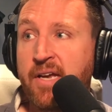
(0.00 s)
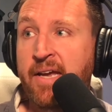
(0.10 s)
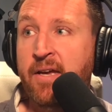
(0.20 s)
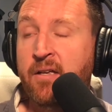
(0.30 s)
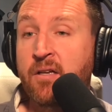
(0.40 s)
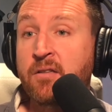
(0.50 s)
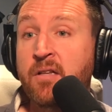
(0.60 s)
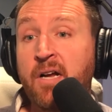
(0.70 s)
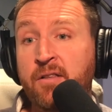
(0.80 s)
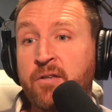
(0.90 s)
and a
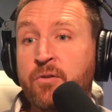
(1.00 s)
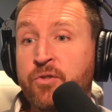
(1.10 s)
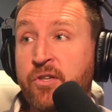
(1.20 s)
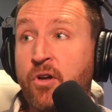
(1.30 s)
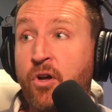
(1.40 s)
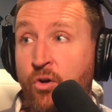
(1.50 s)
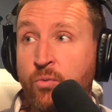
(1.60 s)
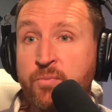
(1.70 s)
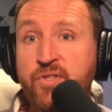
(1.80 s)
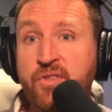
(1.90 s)
lot of those
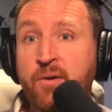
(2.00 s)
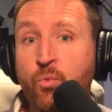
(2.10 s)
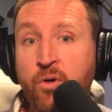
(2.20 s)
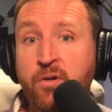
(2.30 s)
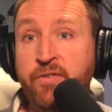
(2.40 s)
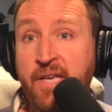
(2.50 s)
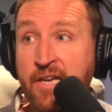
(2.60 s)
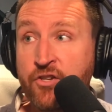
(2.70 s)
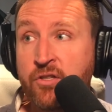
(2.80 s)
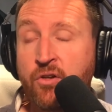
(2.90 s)
homes that were
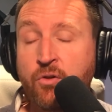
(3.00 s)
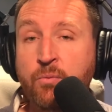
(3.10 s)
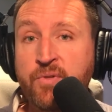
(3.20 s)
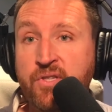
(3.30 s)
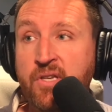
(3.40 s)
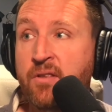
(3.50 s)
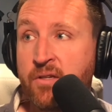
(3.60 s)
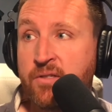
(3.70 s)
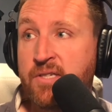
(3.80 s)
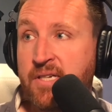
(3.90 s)
vacation homes in
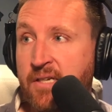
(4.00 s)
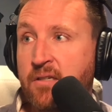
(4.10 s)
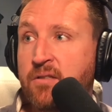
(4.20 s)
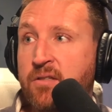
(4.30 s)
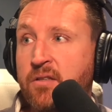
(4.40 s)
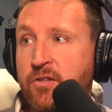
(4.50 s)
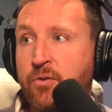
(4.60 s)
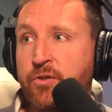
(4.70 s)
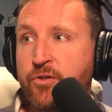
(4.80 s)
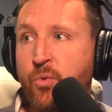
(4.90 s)
the teens and the
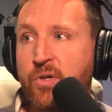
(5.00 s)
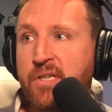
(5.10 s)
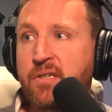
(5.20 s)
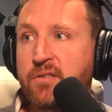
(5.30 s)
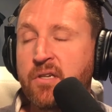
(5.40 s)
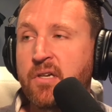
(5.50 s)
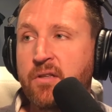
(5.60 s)
20s,